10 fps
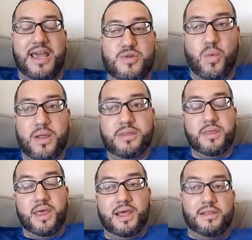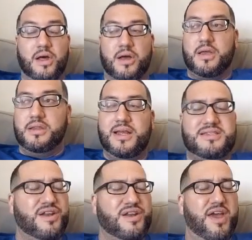one thing. Look,
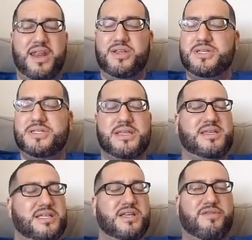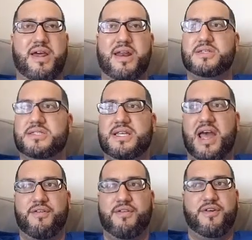there's advantages and disadvantages to
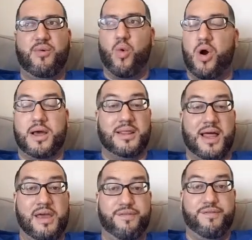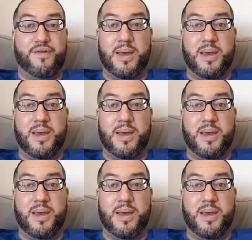every walk of life.